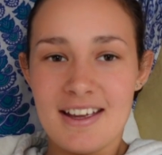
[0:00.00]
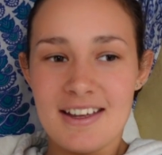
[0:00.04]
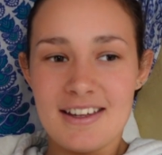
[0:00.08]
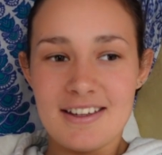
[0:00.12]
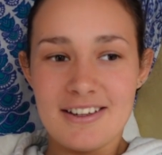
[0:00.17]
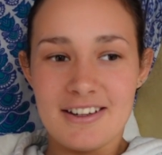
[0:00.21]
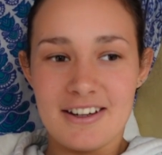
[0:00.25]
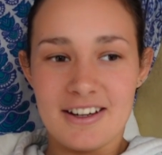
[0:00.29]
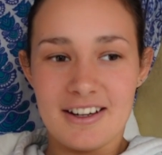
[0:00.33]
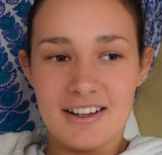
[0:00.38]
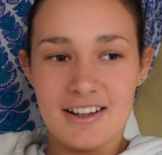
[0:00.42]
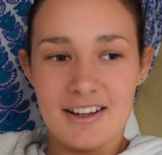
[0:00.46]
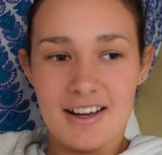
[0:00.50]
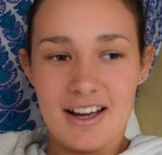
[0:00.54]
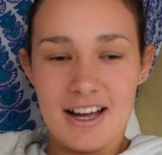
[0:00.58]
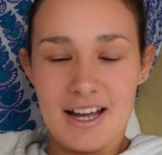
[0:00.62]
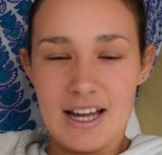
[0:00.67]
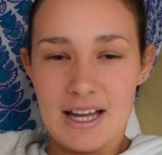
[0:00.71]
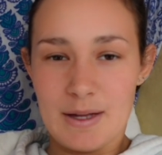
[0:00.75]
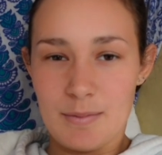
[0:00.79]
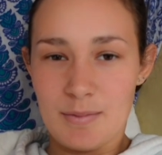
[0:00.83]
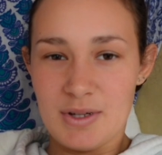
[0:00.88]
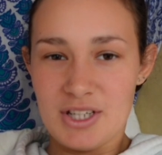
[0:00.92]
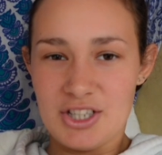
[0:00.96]
you know,
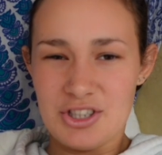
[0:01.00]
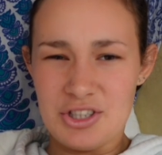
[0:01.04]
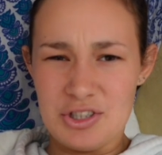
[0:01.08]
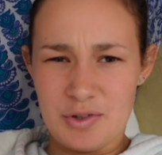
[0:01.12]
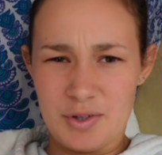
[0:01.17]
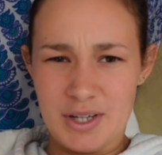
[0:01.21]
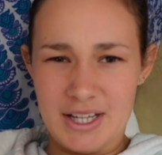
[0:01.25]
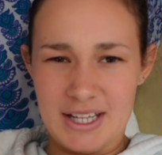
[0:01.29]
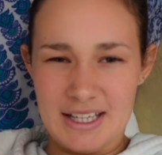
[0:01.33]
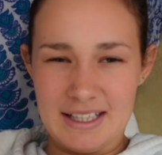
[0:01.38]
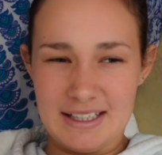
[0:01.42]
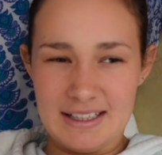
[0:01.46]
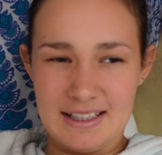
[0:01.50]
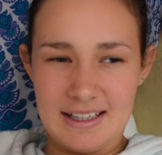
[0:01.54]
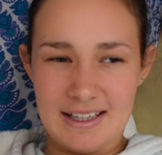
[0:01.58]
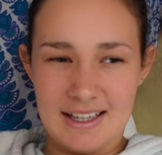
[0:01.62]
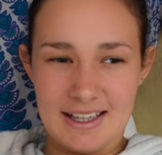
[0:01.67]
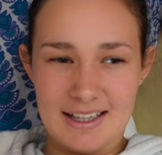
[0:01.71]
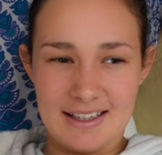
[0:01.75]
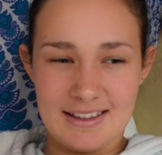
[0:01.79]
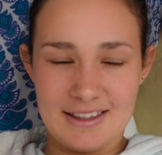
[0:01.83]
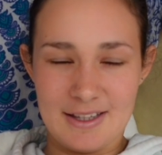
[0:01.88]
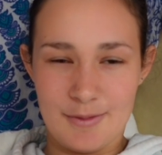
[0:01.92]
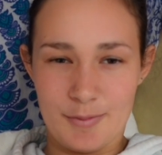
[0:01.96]
I'm enjoying
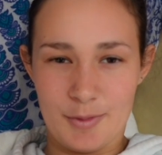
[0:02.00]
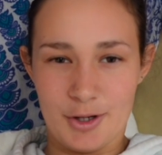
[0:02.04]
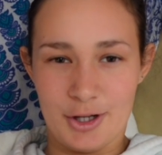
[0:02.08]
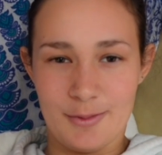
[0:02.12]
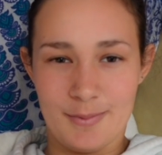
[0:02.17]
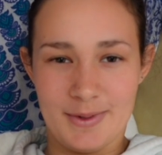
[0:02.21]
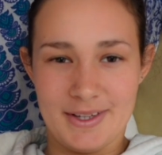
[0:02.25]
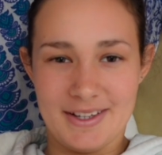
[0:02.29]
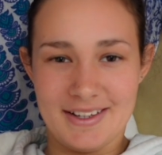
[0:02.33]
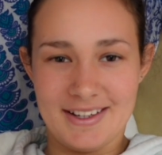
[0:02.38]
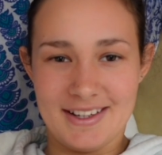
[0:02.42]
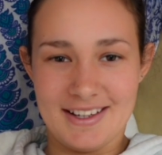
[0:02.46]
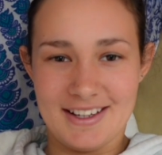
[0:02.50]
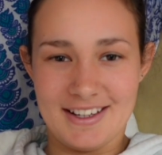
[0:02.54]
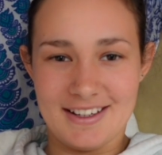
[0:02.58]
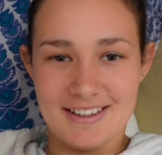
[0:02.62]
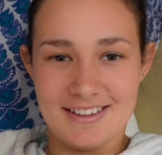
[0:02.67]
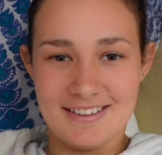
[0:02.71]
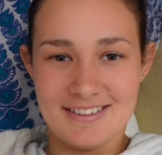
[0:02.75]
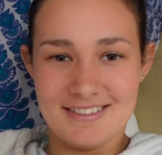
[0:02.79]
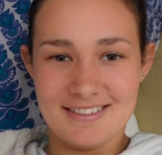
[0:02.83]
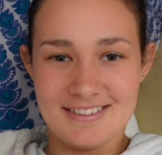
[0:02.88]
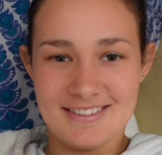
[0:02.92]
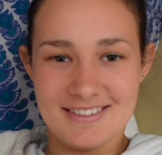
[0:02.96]
the moment
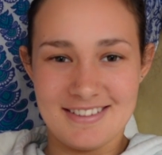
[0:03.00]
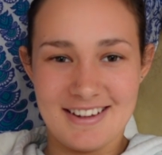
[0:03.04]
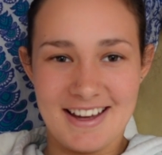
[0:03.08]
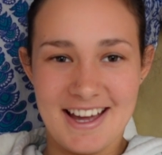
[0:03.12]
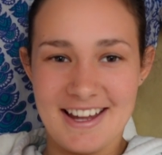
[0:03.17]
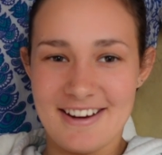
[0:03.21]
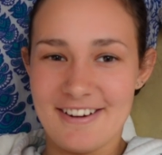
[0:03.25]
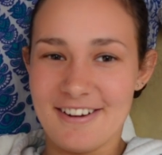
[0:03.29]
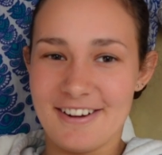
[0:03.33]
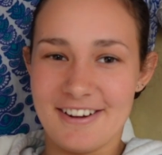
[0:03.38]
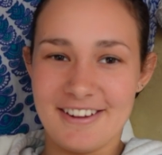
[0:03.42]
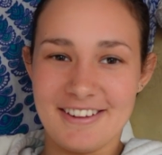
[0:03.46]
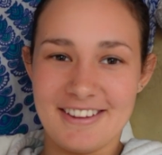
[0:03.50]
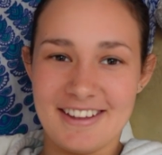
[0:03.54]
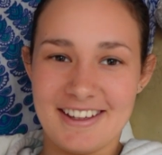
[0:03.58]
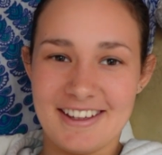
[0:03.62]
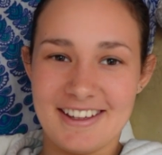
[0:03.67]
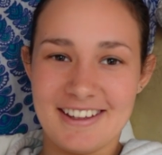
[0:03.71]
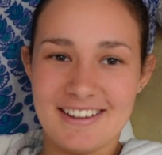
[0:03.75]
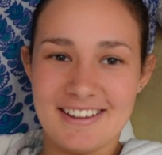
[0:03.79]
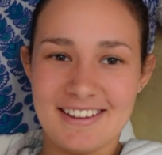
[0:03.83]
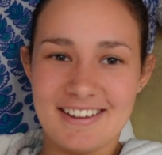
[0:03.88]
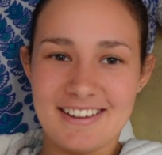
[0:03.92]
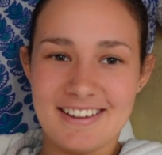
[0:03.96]
and I know
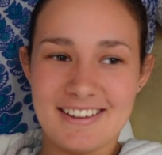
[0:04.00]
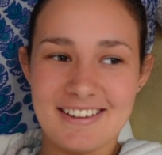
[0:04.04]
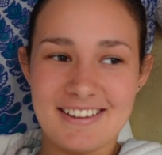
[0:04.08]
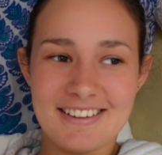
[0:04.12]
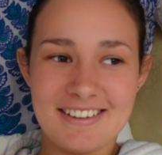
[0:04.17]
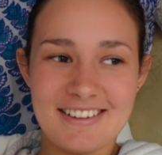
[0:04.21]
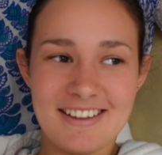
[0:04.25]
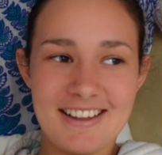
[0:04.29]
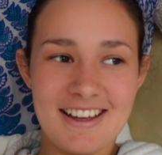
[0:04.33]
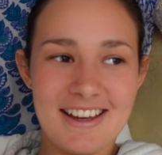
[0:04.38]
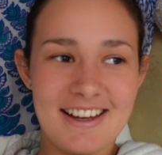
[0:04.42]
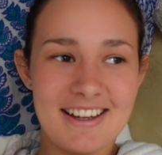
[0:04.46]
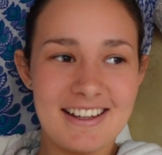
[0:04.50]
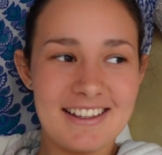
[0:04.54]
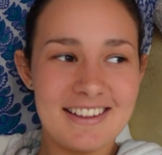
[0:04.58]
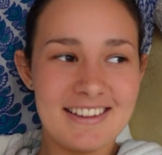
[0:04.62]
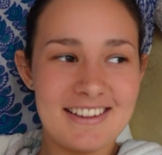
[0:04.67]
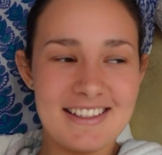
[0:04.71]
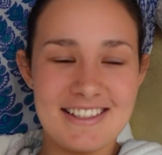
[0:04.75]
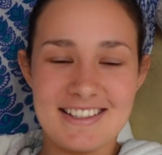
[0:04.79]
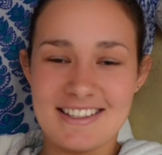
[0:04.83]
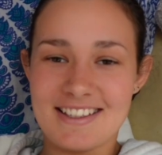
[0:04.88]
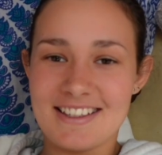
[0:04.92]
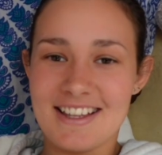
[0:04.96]
that, like,
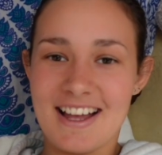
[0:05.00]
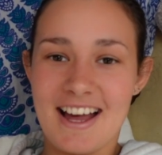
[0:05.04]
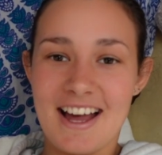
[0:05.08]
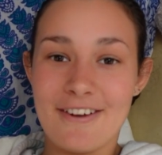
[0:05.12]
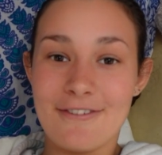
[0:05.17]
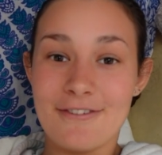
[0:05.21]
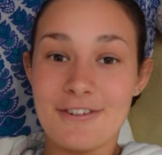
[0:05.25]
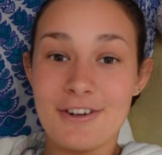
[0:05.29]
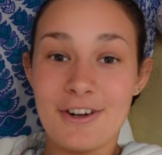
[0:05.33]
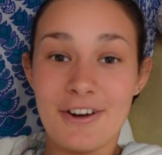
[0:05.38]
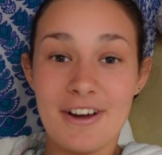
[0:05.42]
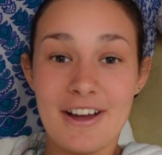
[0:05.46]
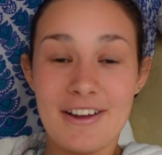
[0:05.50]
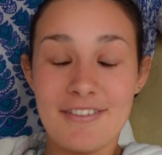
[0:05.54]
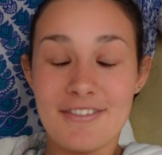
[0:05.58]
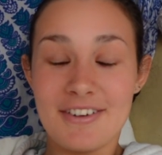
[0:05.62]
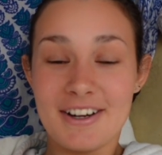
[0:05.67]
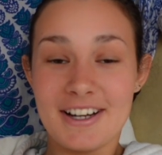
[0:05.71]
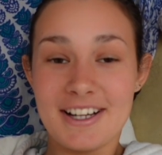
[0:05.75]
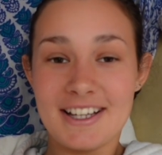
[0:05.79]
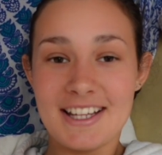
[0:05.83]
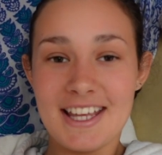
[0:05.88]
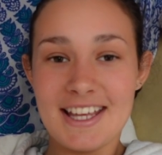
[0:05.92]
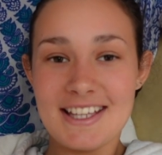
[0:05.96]
this life, not
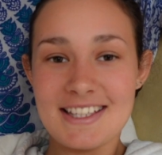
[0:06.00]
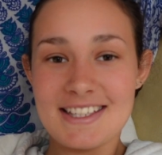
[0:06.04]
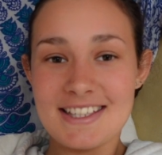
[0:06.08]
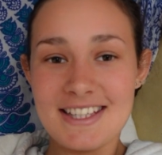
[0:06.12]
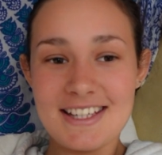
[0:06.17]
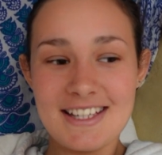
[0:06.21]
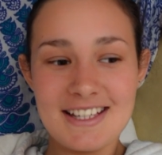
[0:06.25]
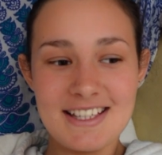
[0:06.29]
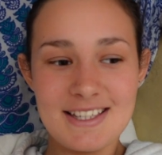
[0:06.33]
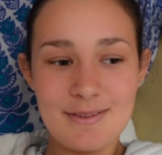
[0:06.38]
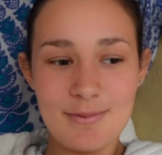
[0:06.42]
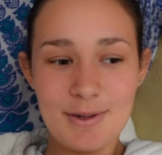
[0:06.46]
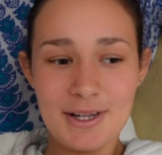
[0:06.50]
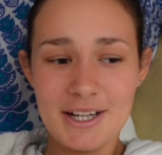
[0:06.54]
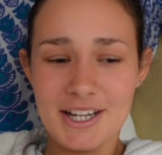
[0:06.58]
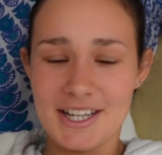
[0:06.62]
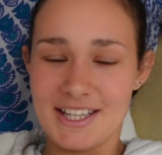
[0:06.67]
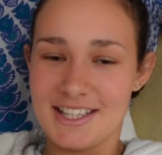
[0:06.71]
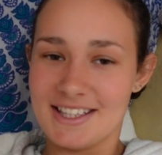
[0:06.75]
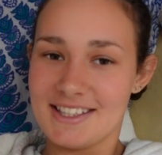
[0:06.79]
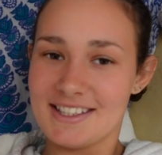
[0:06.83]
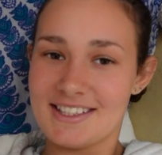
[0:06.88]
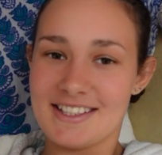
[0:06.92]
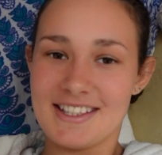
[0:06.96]
everyone gets to
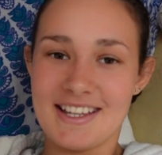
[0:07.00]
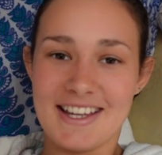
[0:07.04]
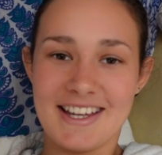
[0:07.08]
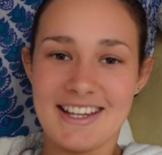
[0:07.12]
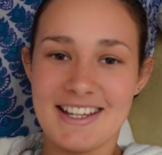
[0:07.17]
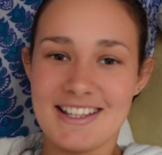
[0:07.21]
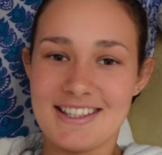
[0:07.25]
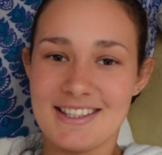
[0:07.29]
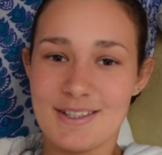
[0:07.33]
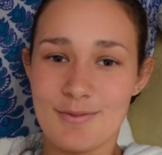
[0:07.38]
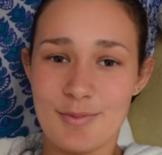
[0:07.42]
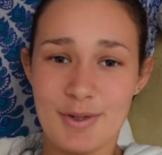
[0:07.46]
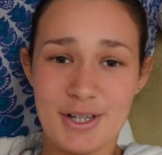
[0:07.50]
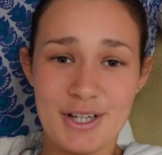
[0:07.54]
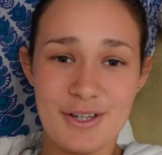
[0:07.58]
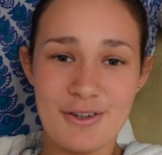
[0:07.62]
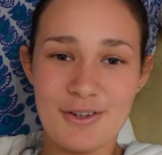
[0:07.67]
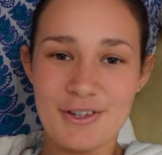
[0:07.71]
experience, and it's pretty